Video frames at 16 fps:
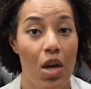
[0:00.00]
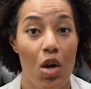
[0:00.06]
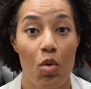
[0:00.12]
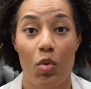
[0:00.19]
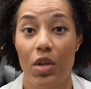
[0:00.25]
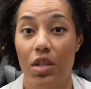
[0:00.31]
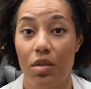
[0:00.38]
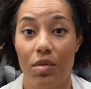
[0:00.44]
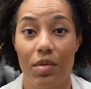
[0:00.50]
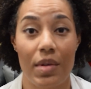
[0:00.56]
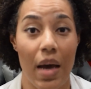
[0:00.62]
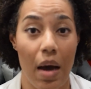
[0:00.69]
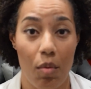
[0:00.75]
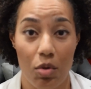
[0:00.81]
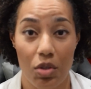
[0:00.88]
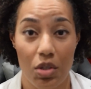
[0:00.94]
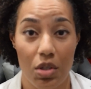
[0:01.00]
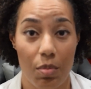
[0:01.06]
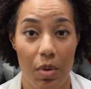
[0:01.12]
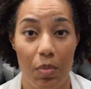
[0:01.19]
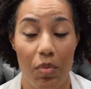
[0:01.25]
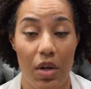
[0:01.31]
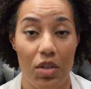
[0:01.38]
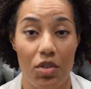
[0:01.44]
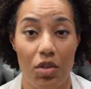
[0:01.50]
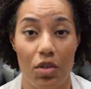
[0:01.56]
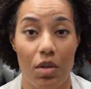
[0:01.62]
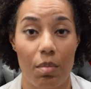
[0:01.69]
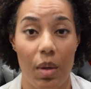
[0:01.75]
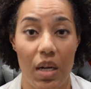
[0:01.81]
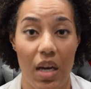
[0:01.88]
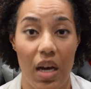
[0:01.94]
We do not want you to put pressure on
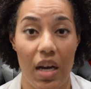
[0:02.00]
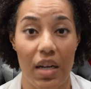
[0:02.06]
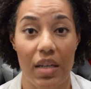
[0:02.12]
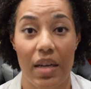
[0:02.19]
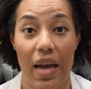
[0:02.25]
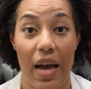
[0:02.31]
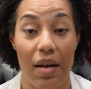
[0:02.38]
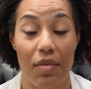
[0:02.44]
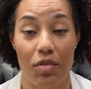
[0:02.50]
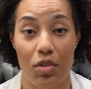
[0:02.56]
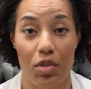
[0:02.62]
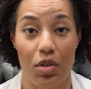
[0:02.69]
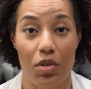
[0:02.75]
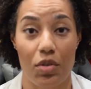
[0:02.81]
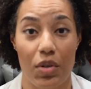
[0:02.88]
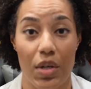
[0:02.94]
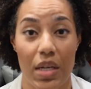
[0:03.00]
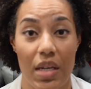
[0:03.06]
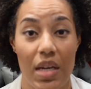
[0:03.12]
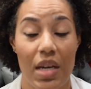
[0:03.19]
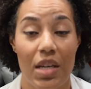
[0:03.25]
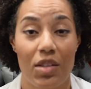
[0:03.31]
your buttock after surgery.